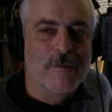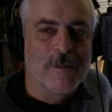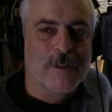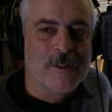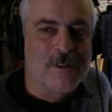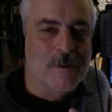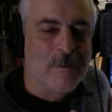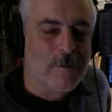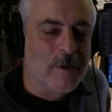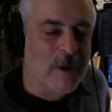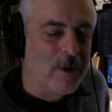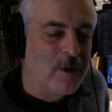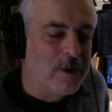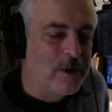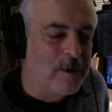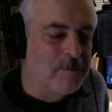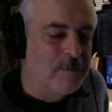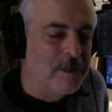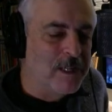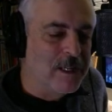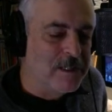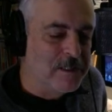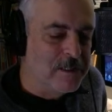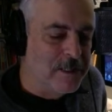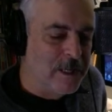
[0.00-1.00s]
from the
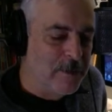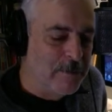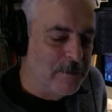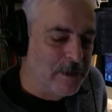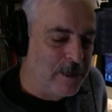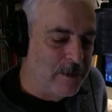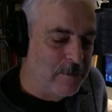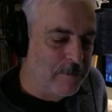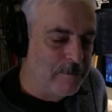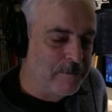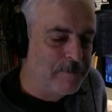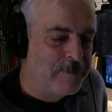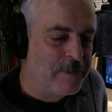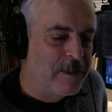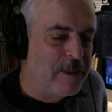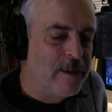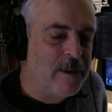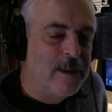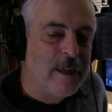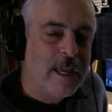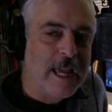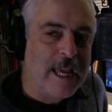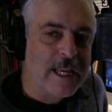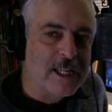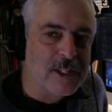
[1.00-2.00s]
samarium neodymium
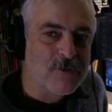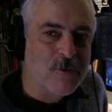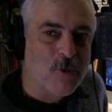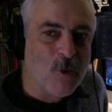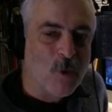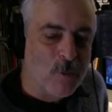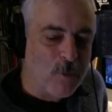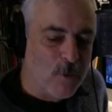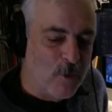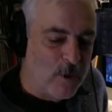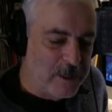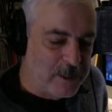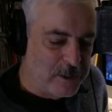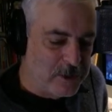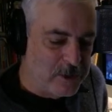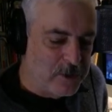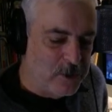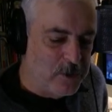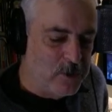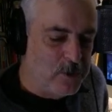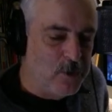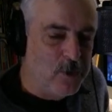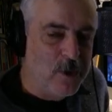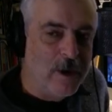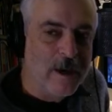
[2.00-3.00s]
as
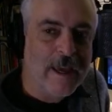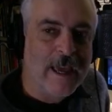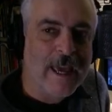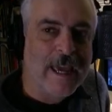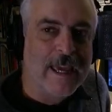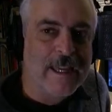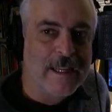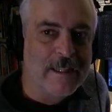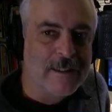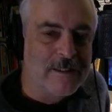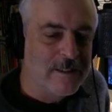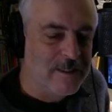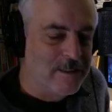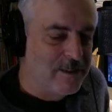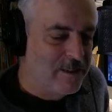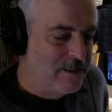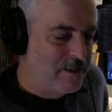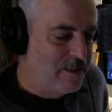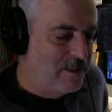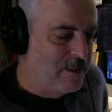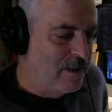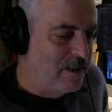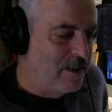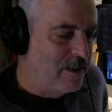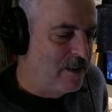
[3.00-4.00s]
4.28
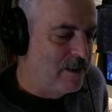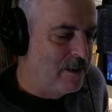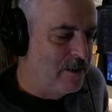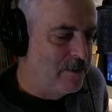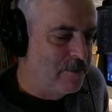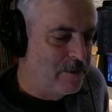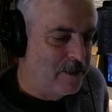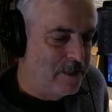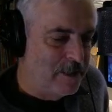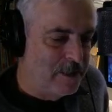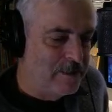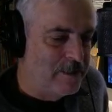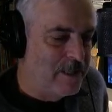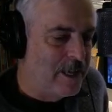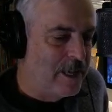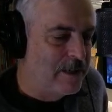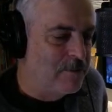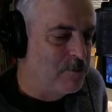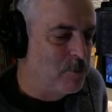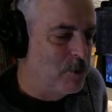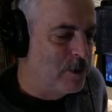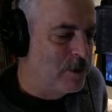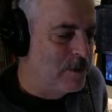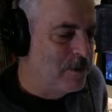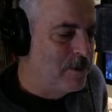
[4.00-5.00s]
in
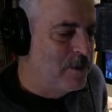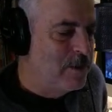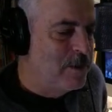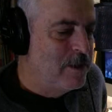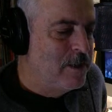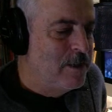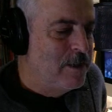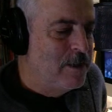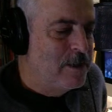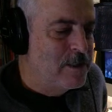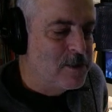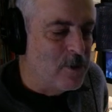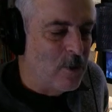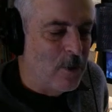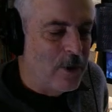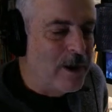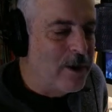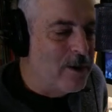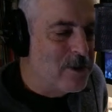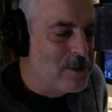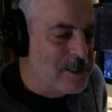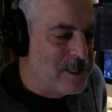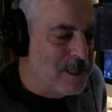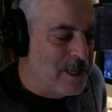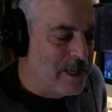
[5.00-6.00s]
that one. So
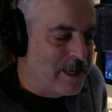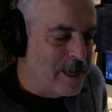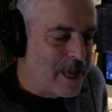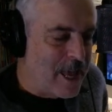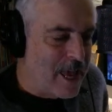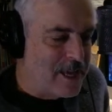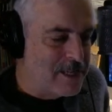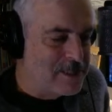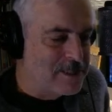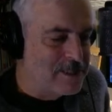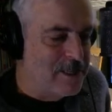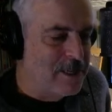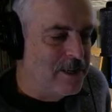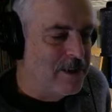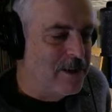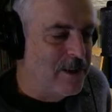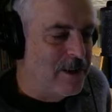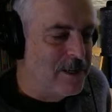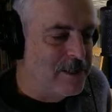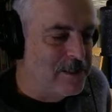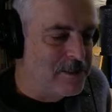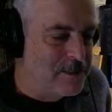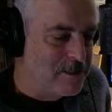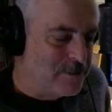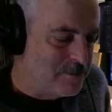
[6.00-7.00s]
here's the Acasta
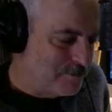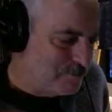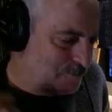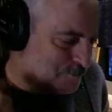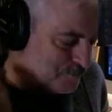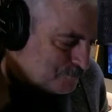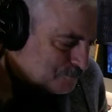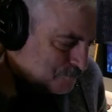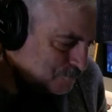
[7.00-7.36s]
gneiss.